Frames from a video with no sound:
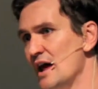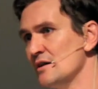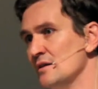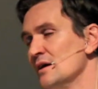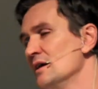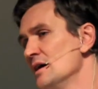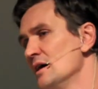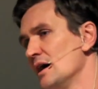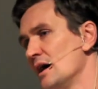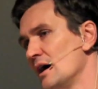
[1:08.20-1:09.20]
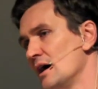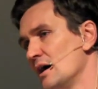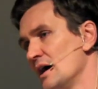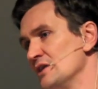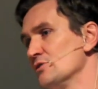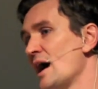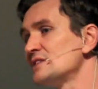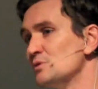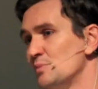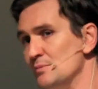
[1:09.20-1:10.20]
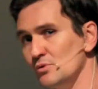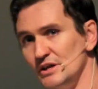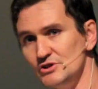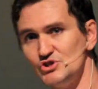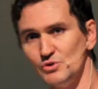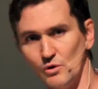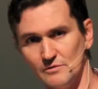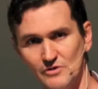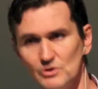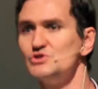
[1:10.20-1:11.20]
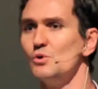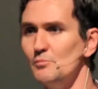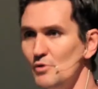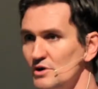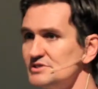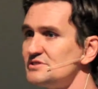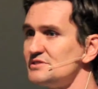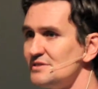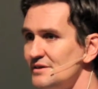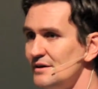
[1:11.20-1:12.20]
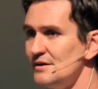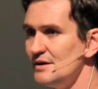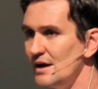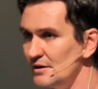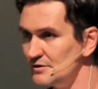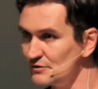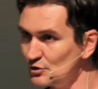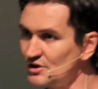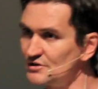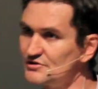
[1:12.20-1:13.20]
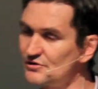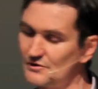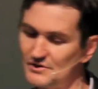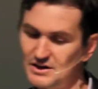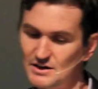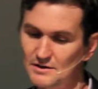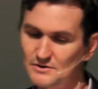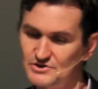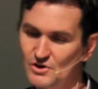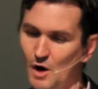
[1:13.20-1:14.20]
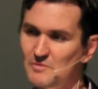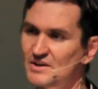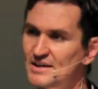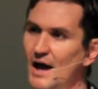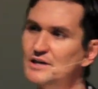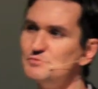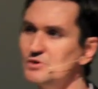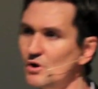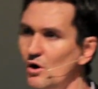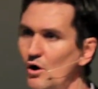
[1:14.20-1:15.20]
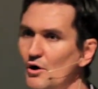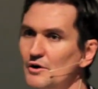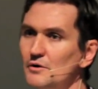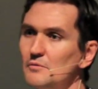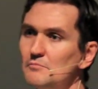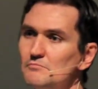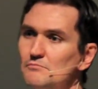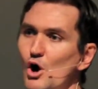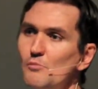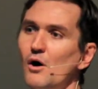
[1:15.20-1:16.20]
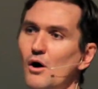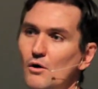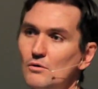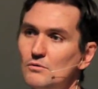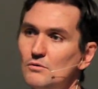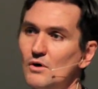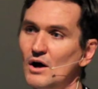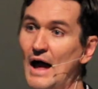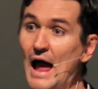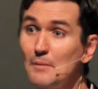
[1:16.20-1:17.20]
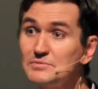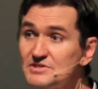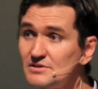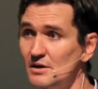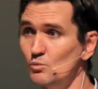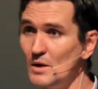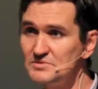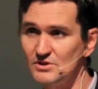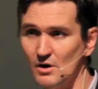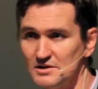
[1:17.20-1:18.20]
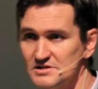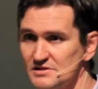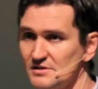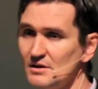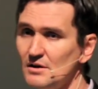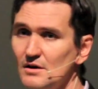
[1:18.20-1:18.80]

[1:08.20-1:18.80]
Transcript: and and, uh, and interact with people in short, very short bursts. And you look at the sort of the, the time of engagement on mobile uh, apps and websites,